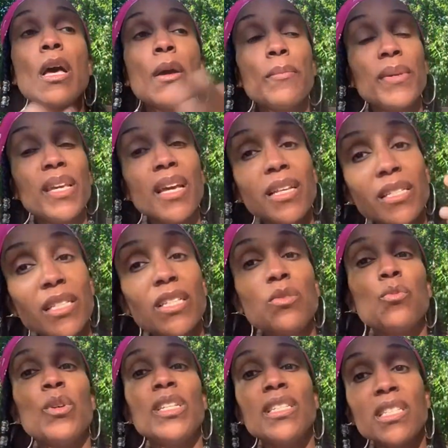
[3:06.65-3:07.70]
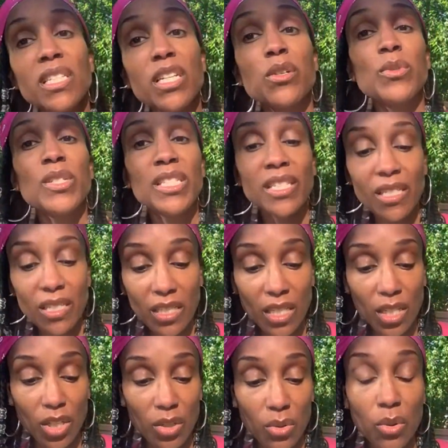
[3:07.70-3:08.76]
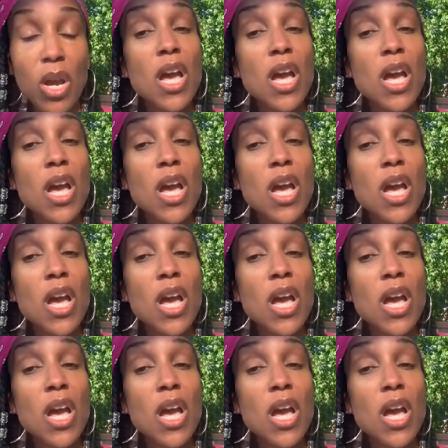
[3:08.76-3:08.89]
because this wind is here resisting you.